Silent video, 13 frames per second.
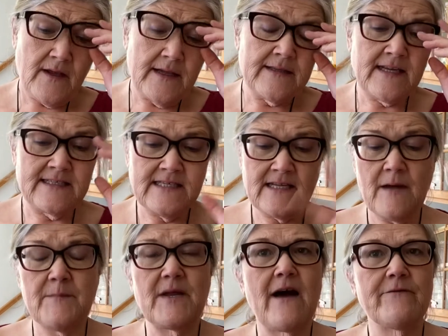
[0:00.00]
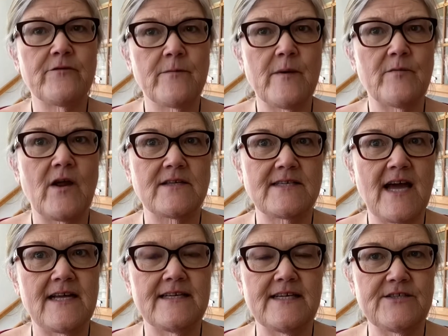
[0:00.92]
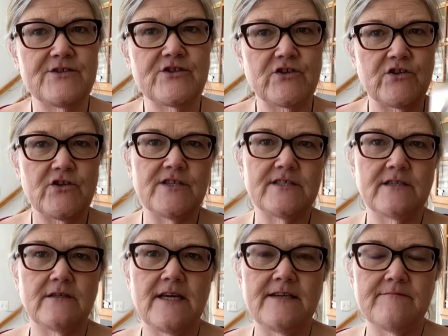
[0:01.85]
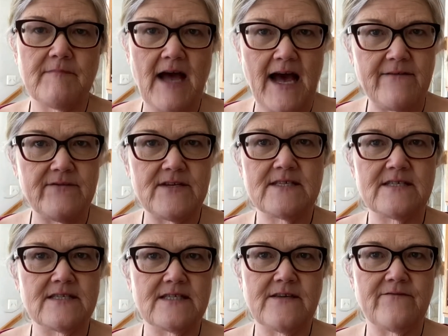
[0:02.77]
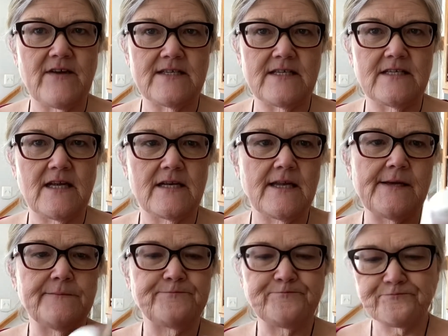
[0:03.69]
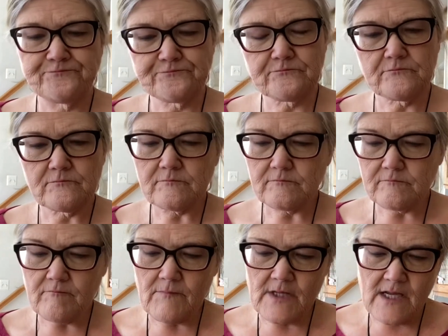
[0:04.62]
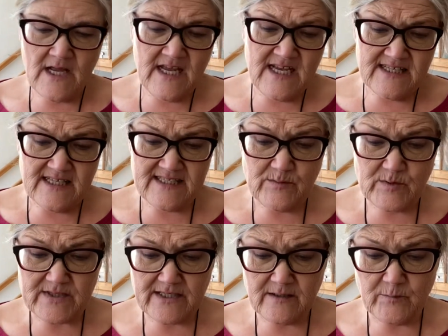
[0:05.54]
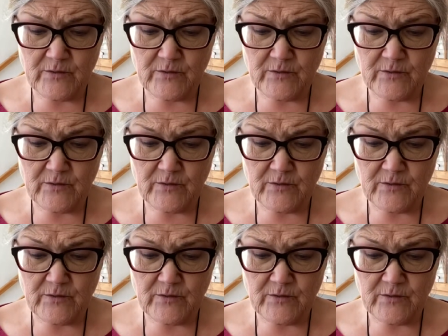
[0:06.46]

99, but I have to remember not to add any sugar until I have this and see if I need any. Let's see what terrible